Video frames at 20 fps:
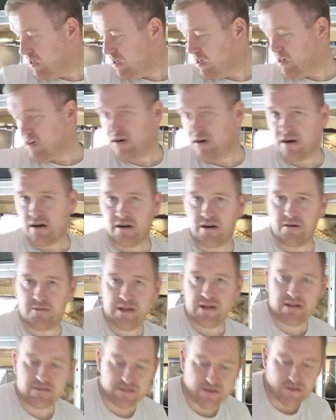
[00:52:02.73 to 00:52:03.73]
Oh, no,
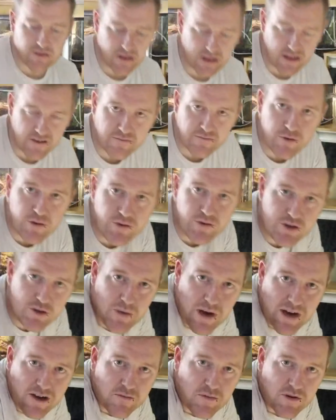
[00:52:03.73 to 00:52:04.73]
wait, I've still got to lift Mooshu
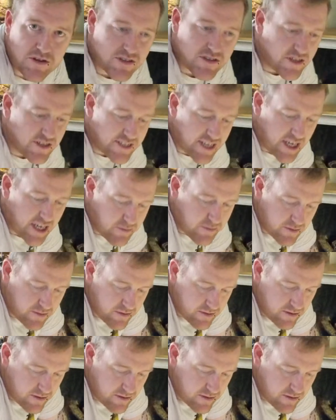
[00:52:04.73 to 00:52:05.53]
back up onto the table.